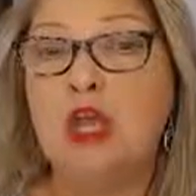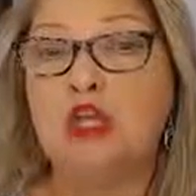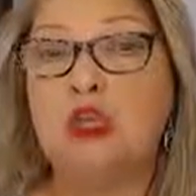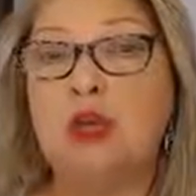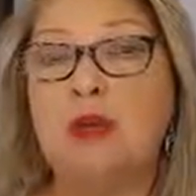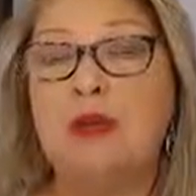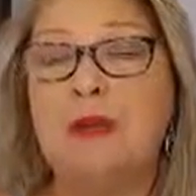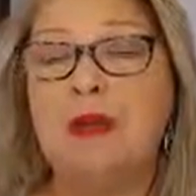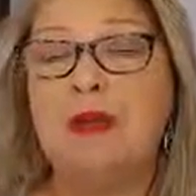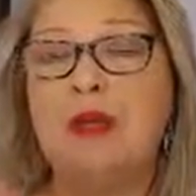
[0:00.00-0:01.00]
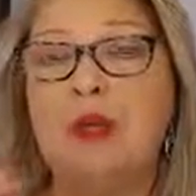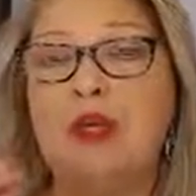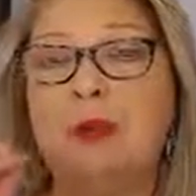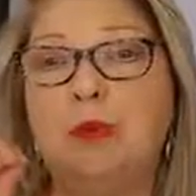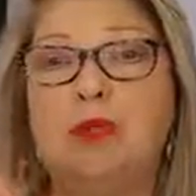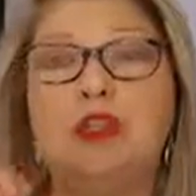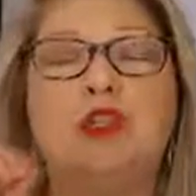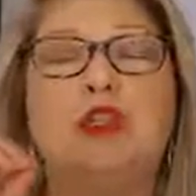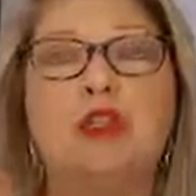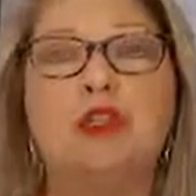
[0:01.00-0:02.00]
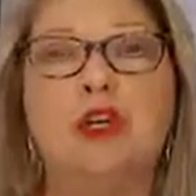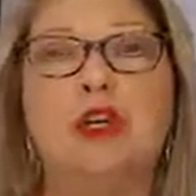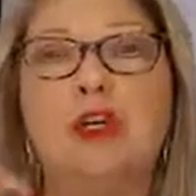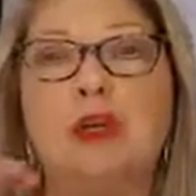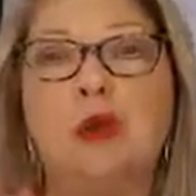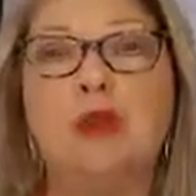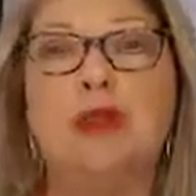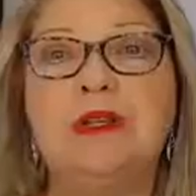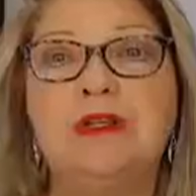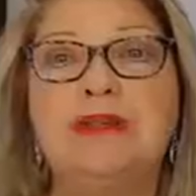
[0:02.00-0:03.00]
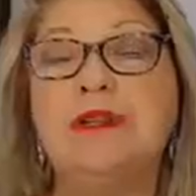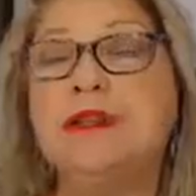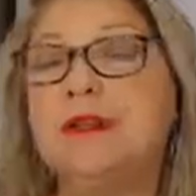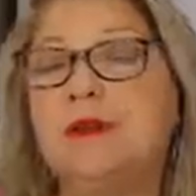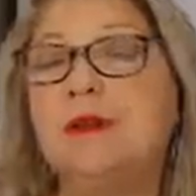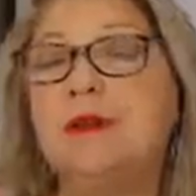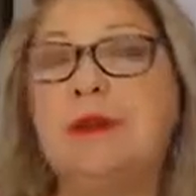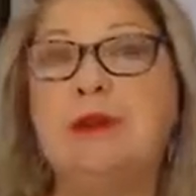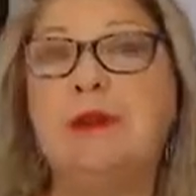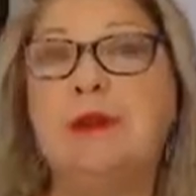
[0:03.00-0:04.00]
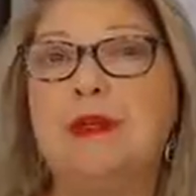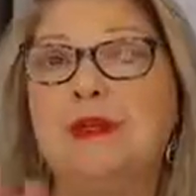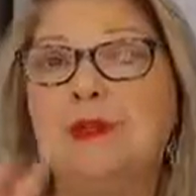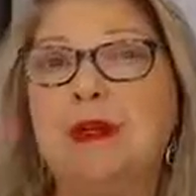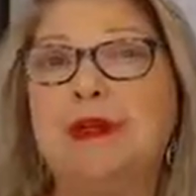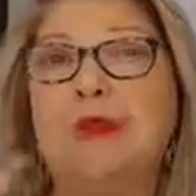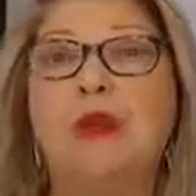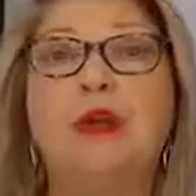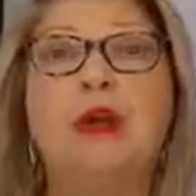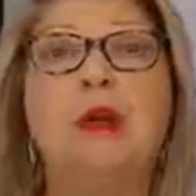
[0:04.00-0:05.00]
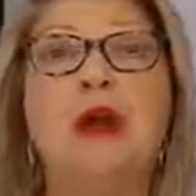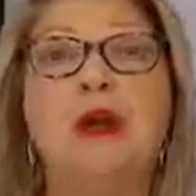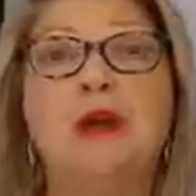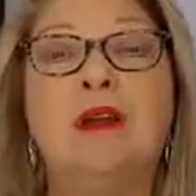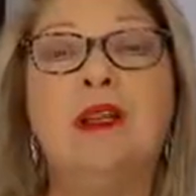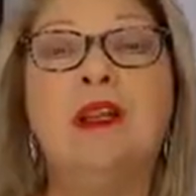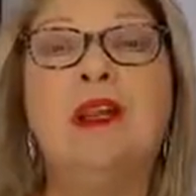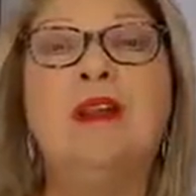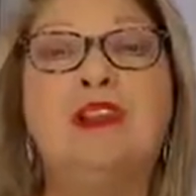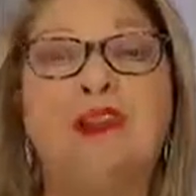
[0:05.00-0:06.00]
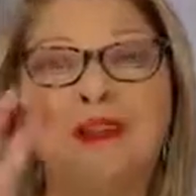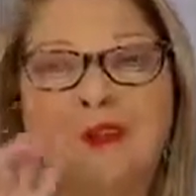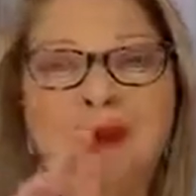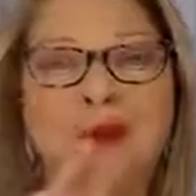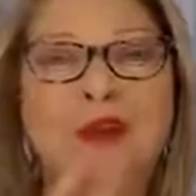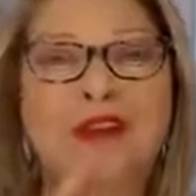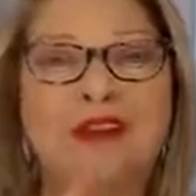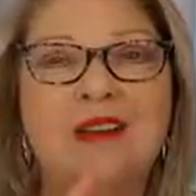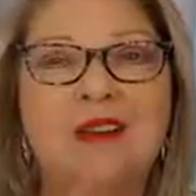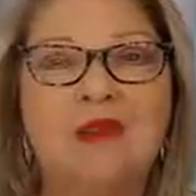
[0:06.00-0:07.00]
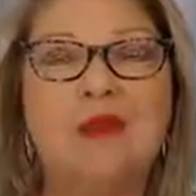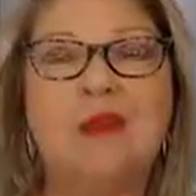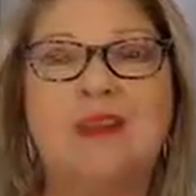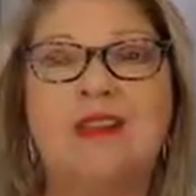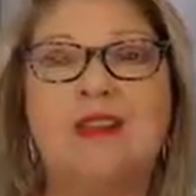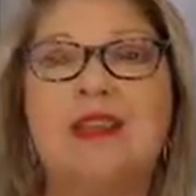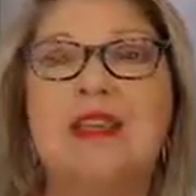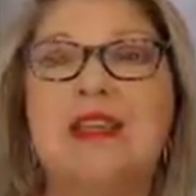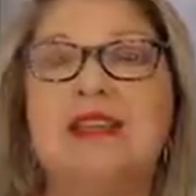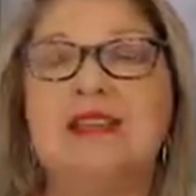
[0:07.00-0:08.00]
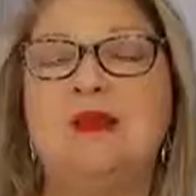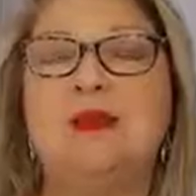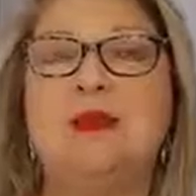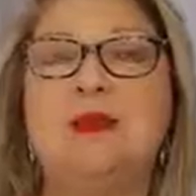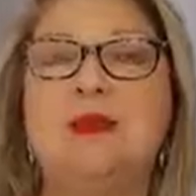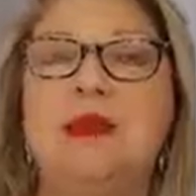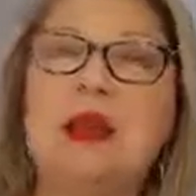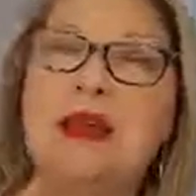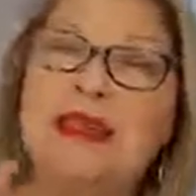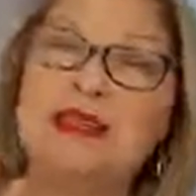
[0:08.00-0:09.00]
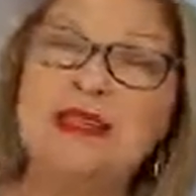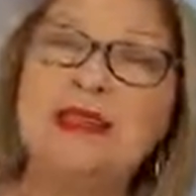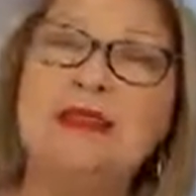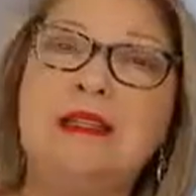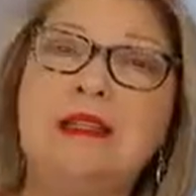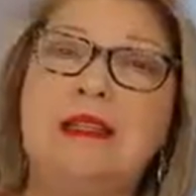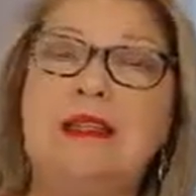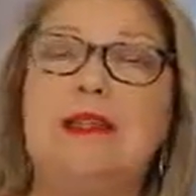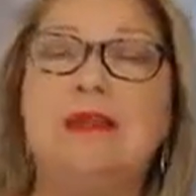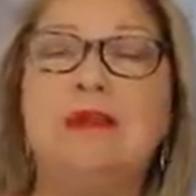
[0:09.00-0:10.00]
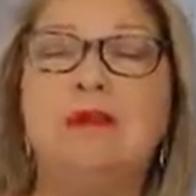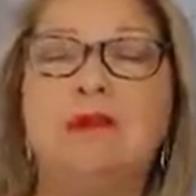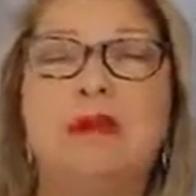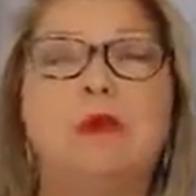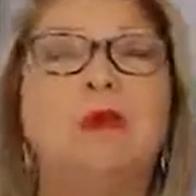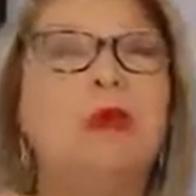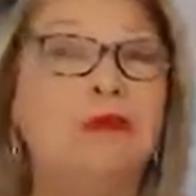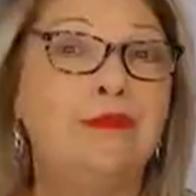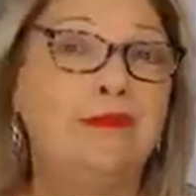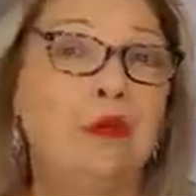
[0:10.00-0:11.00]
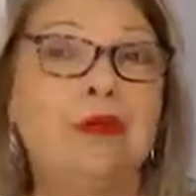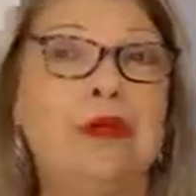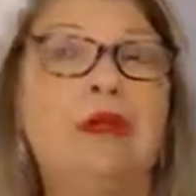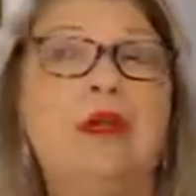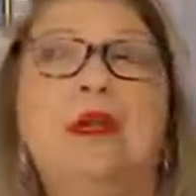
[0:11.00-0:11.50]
So depending on what your blood sugar target goal is, and it's different for everyone depending on where you are, the ultimate one, of course, is in between ideally likely the 4.4